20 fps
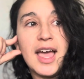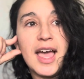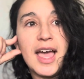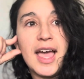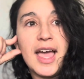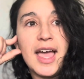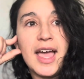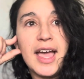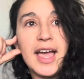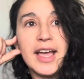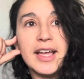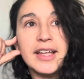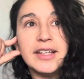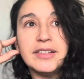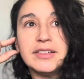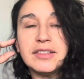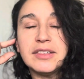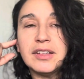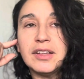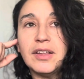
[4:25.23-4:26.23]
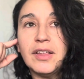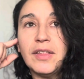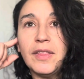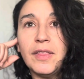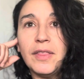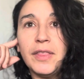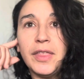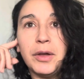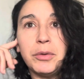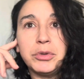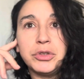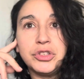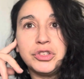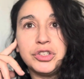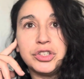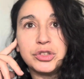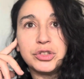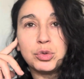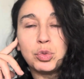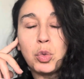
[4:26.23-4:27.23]
And there was
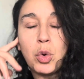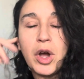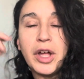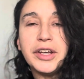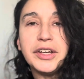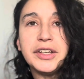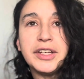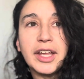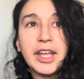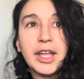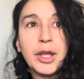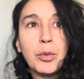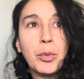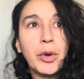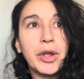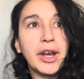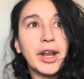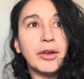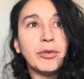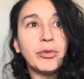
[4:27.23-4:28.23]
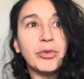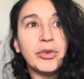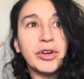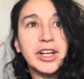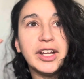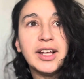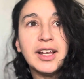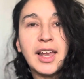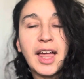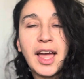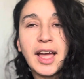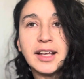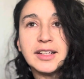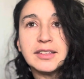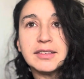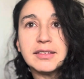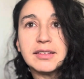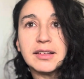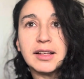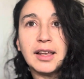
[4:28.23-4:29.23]
just one day when I
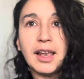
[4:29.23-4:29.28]
realized,